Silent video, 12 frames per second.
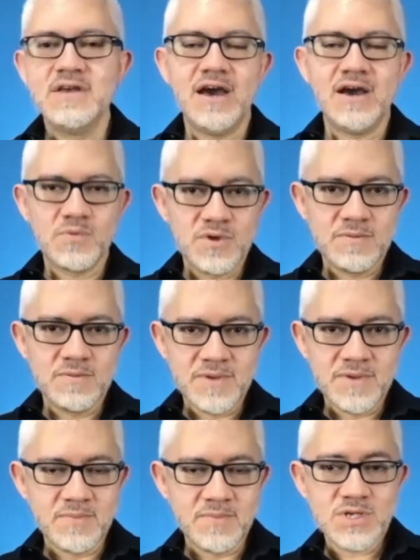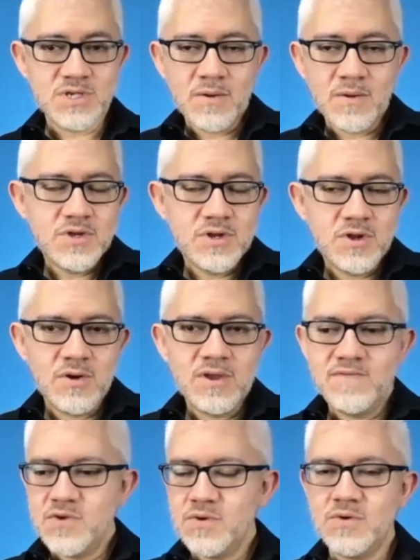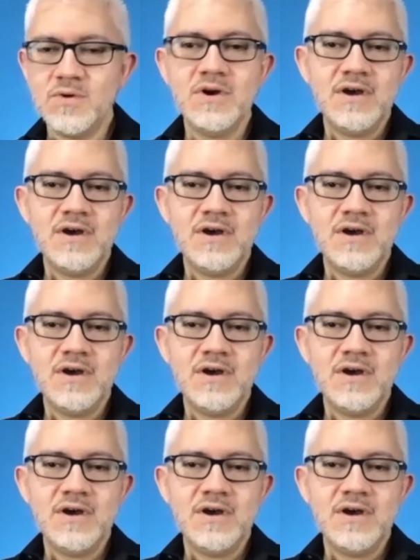with people. So, you know, if you